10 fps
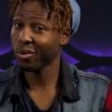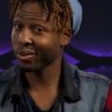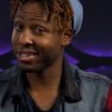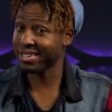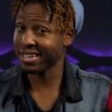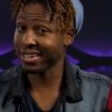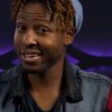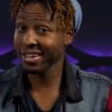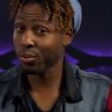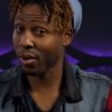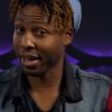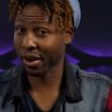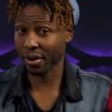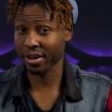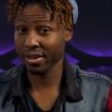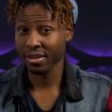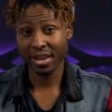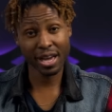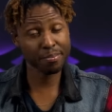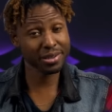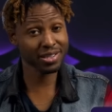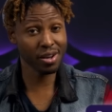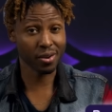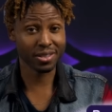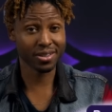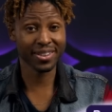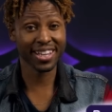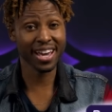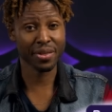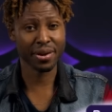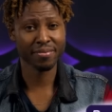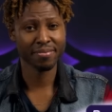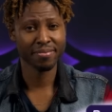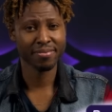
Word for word: Rendzina in one area and basalt on the other.